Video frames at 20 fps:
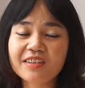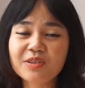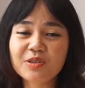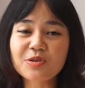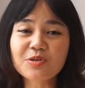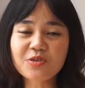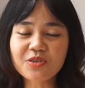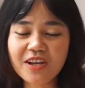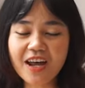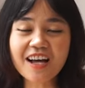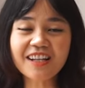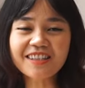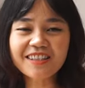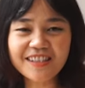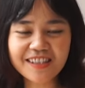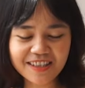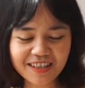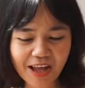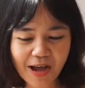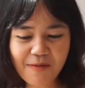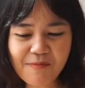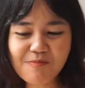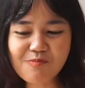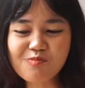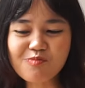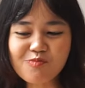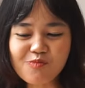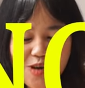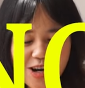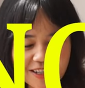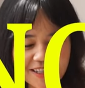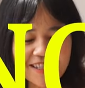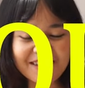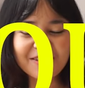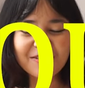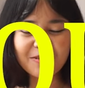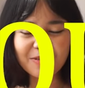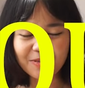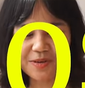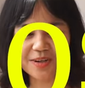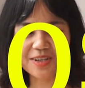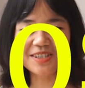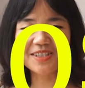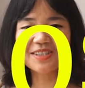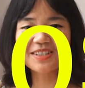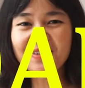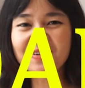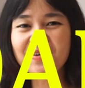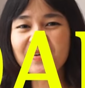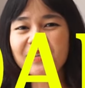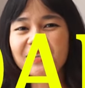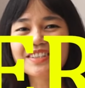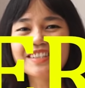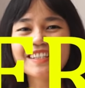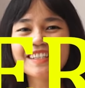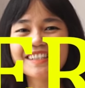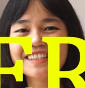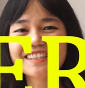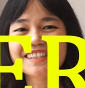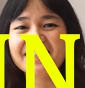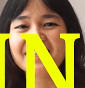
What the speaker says: Do not stop once you cross road here